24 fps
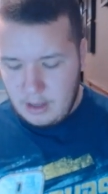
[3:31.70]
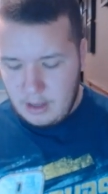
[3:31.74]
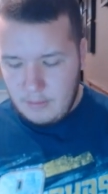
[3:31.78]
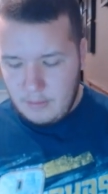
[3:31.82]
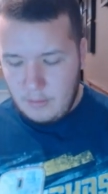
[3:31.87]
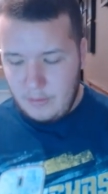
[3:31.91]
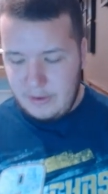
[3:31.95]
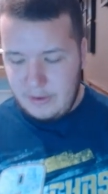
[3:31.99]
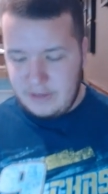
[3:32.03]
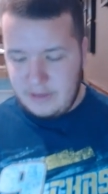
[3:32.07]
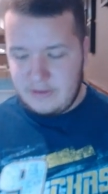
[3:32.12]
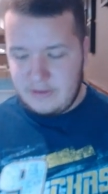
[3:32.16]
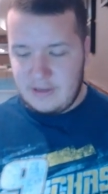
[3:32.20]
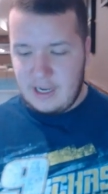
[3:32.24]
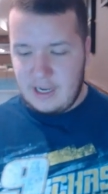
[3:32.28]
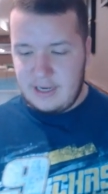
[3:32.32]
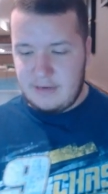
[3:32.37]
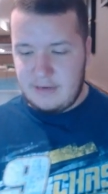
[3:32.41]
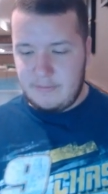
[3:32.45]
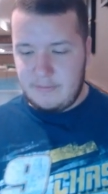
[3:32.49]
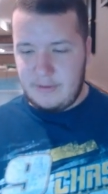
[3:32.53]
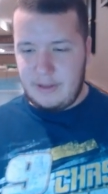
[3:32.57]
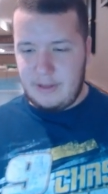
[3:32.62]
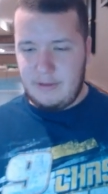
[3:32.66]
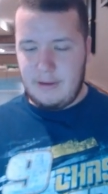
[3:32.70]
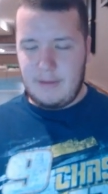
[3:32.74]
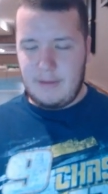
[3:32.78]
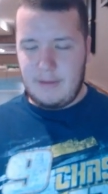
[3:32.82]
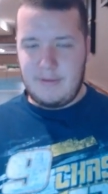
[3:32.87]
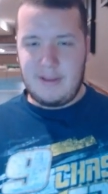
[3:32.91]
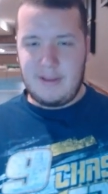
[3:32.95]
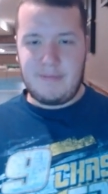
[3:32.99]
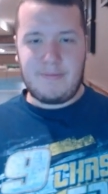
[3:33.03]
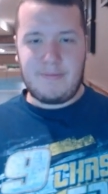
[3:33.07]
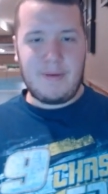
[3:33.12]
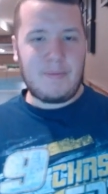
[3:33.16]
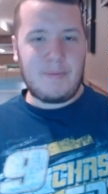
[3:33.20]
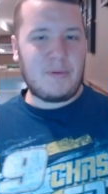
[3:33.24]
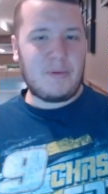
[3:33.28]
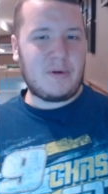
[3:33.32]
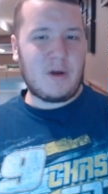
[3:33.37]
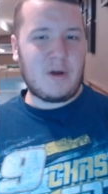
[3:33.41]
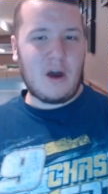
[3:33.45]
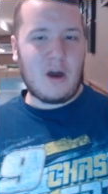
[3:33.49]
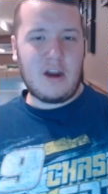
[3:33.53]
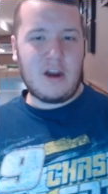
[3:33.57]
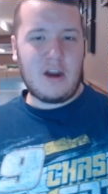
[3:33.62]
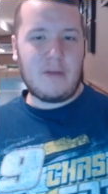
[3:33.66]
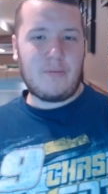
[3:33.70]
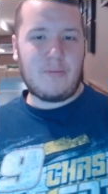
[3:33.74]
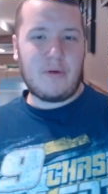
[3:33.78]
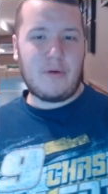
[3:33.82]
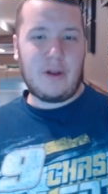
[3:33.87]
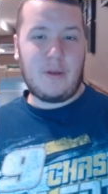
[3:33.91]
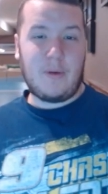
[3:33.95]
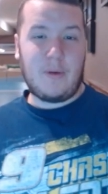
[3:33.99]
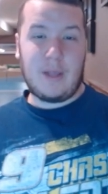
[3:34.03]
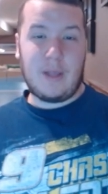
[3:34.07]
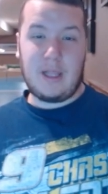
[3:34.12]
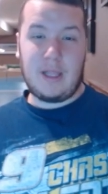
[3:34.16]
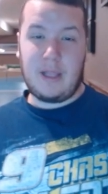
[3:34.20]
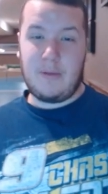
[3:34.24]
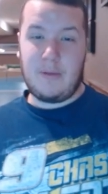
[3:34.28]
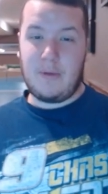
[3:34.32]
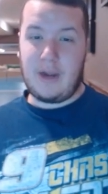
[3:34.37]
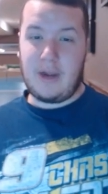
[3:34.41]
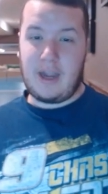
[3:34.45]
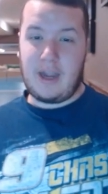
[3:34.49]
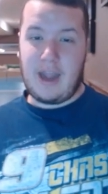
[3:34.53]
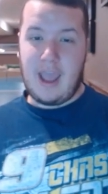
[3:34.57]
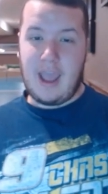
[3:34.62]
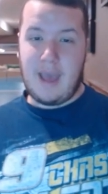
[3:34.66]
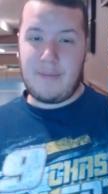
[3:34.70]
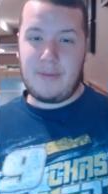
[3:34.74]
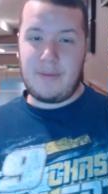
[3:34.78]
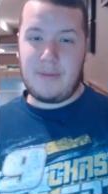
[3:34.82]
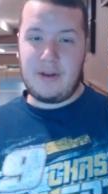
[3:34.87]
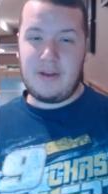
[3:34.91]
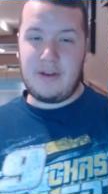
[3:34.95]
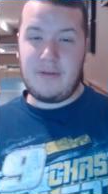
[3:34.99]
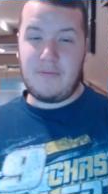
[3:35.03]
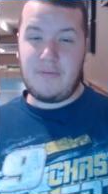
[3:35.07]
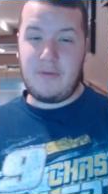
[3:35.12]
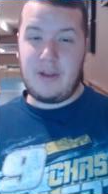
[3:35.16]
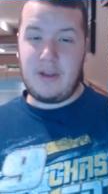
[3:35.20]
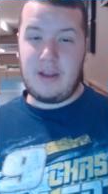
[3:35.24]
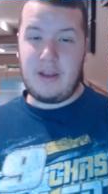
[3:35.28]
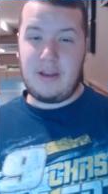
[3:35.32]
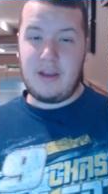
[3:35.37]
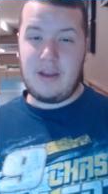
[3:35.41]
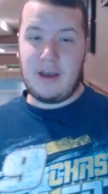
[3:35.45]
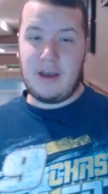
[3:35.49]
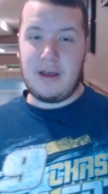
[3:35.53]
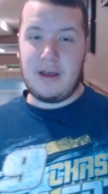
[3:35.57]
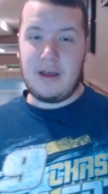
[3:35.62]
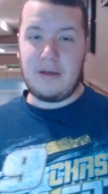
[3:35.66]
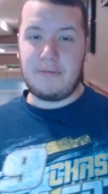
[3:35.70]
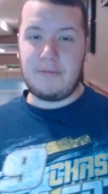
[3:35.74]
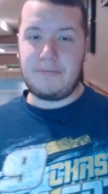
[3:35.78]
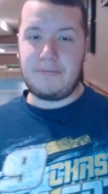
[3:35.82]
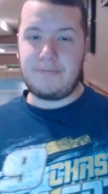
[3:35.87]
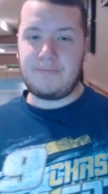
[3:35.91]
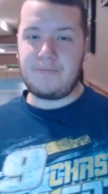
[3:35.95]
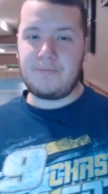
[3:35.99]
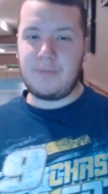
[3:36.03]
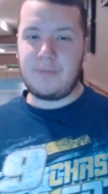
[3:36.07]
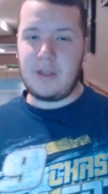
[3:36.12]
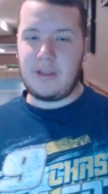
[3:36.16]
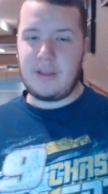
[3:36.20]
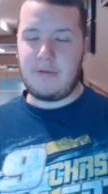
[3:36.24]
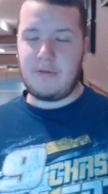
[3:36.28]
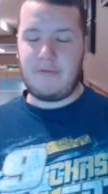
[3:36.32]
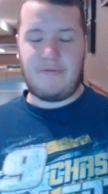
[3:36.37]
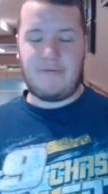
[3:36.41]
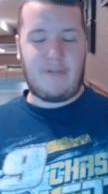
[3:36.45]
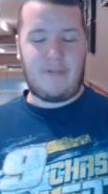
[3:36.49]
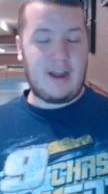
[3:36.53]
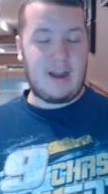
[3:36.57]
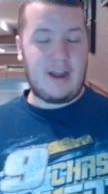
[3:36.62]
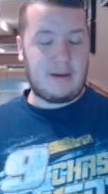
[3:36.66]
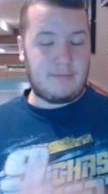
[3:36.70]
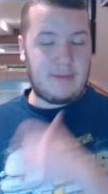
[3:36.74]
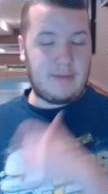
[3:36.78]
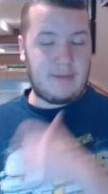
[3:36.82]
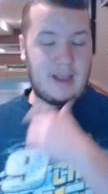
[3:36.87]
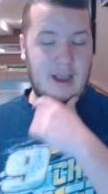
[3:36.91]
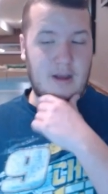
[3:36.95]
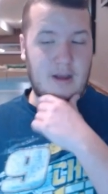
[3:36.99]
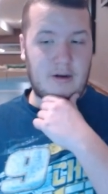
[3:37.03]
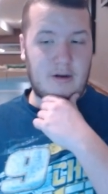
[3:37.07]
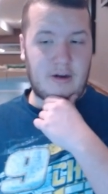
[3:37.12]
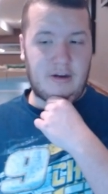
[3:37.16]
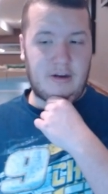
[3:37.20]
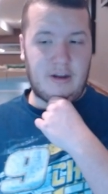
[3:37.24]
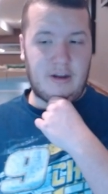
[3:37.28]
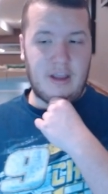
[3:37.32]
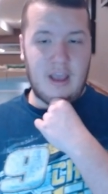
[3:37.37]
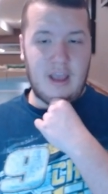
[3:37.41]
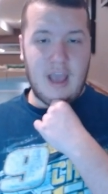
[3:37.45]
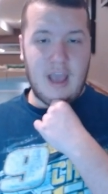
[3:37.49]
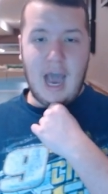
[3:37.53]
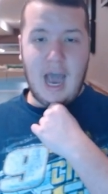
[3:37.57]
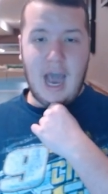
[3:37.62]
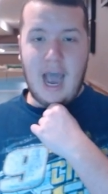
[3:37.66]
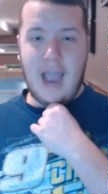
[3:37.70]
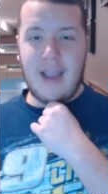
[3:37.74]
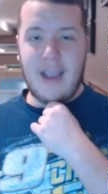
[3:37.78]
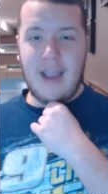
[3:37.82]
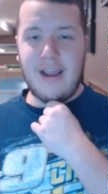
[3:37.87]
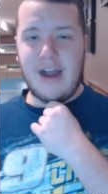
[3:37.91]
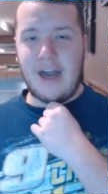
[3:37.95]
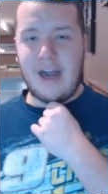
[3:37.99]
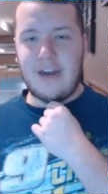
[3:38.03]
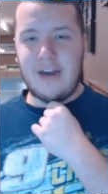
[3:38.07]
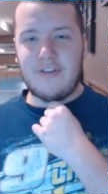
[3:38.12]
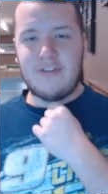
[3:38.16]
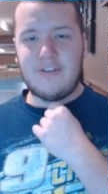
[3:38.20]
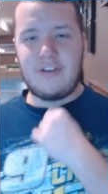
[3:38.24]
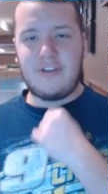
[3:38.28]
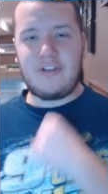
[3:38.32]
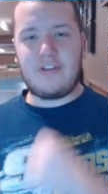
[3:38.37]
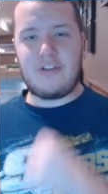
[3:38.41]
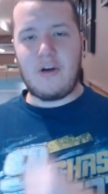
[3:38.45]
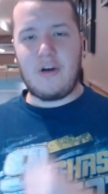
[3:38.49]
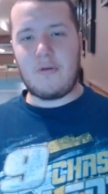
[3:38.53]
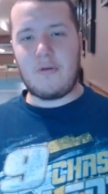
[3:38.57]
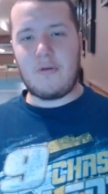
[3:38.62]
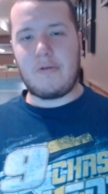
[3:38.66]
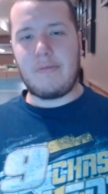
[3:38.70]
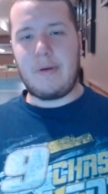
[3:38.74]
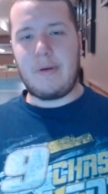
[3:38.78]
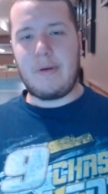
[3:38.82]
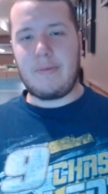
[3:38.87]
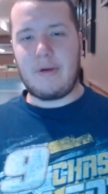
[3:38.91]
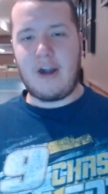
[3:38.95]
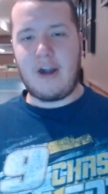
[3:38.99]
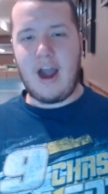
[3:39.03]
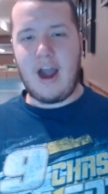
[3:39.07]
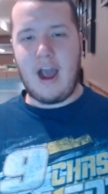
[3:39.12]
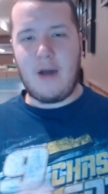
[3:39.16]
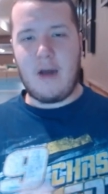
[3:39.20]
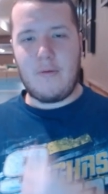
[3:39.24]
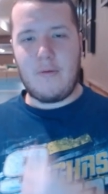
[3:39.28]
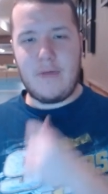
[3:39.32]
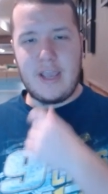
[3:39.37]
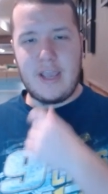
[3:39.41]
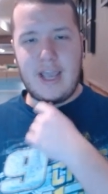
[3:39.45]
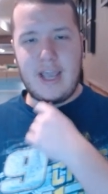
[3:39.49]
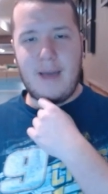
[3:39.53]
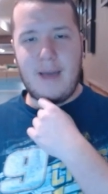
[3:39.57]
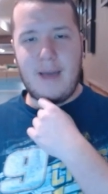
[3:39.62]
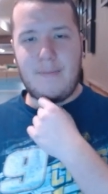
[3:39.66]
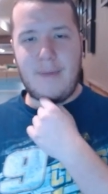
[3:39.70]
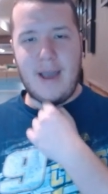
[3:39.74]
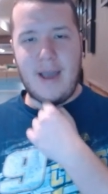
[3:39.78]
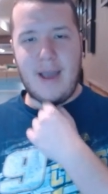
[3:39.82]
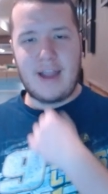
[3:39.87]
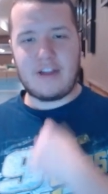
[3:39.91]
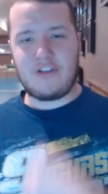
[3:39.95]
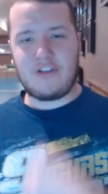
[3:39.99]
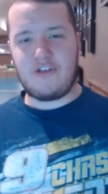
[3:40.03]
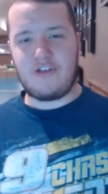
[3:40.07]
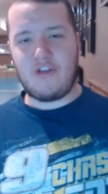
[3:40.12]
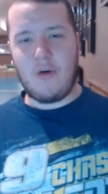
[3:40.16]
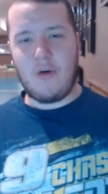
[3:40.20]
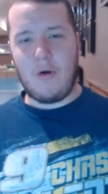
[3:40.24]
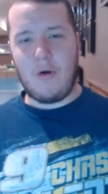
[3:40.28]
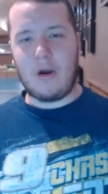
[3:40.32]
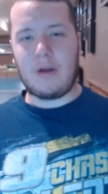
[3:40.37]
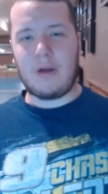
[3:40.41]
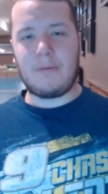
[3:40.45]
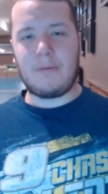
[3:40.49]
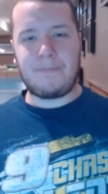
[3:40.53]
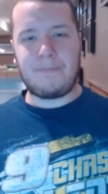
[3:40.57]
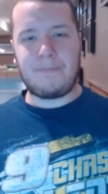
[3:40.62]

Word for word: But we decided we I mean people caught on pretty quickly what had happened, and we um, I think we flagged them down. And I honestly don't remember how we got back to shore.